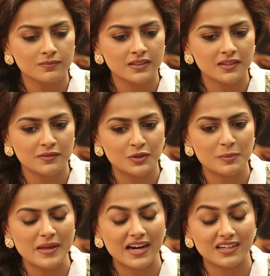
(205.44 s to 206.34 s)
we're going
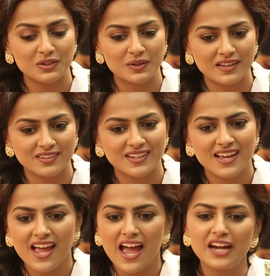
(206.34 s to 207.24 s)
to be acting together.
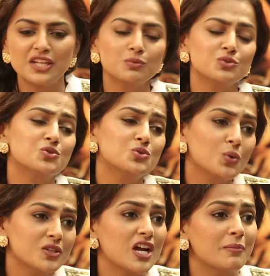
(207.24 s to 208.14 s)
And he was
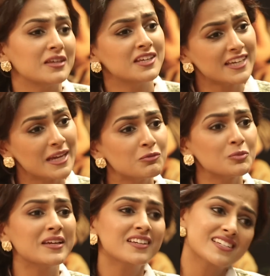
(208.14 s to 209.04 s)
so charming. He came
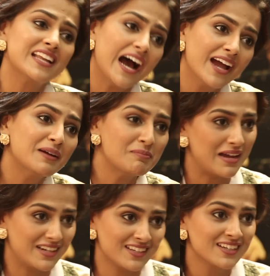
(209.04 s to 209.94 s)
to me and he said, hi, I'm
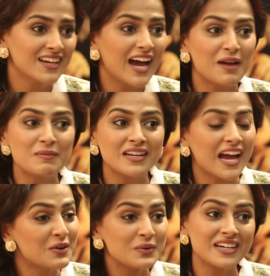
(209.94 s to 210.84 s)
Maddy. I
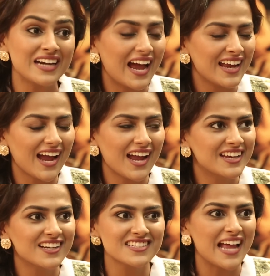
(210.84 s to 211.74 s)
mean,
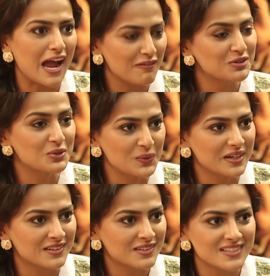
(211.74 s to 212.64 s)
he doesn't have to do
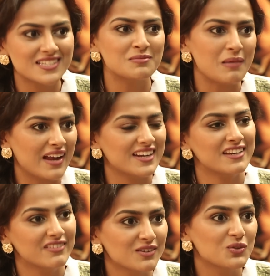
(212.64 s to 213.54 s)
it because he's Maddy,
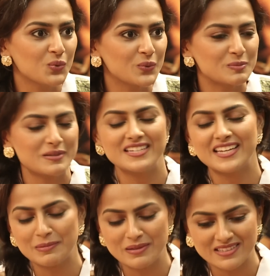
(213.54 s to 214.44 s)
everyone knows, but he came